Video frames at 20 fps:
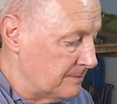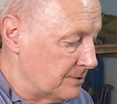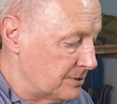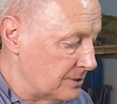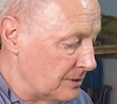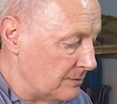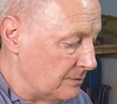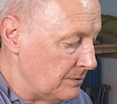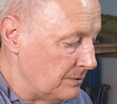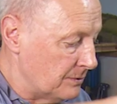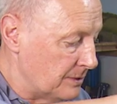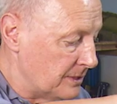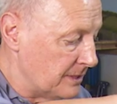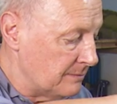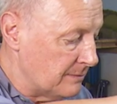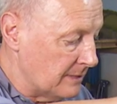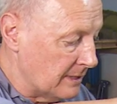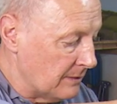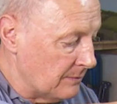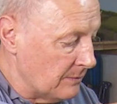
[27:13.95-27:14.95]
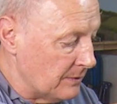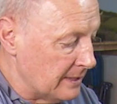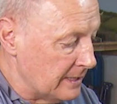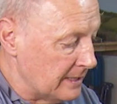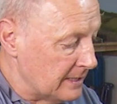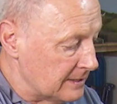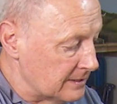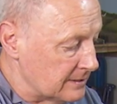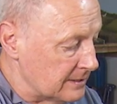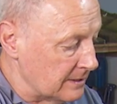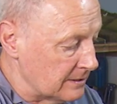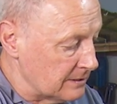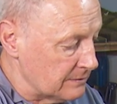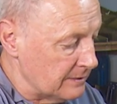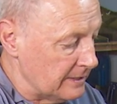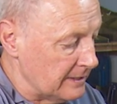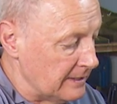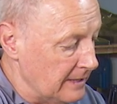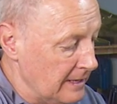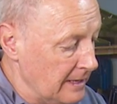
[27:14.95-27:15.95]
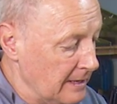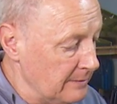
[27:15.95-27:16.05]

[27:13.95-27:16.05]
So we'll keep that away and tucked away.